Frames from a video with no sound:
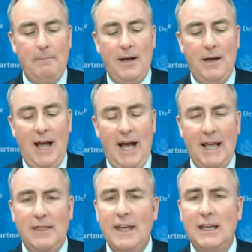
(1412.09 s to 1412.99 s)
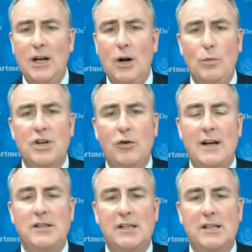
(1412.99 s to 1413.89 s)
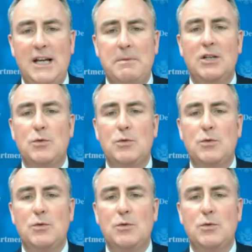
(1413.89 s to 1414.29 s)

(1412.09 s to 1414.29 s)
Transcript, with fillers: Um, and I think you know it was a great success